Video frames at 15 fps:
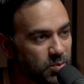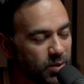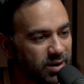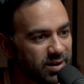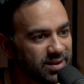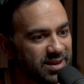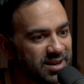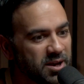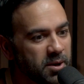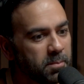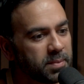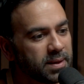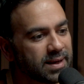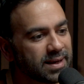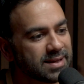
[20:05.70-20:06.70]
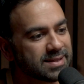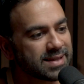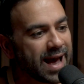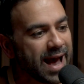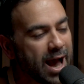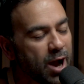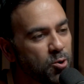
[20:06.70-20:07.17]
why because
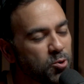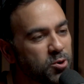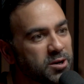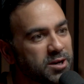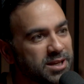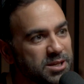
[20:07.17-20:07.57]
our